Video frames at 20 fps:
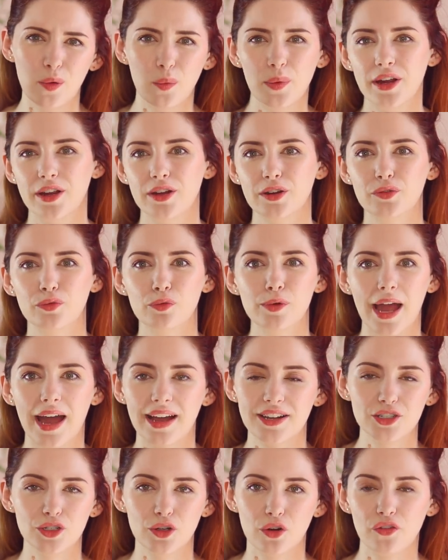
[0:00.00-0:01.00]
weird
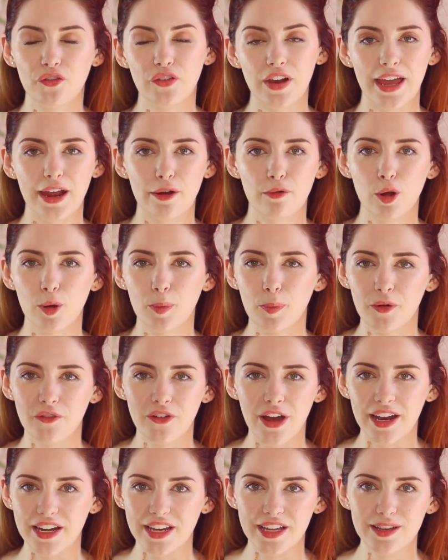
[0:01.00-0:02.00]
reaction or flare up of
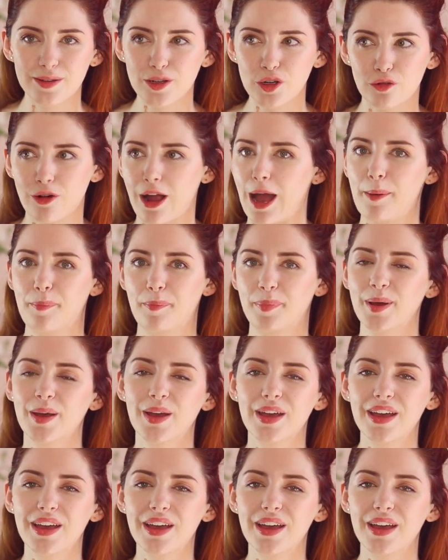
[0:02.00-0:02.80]
any crap.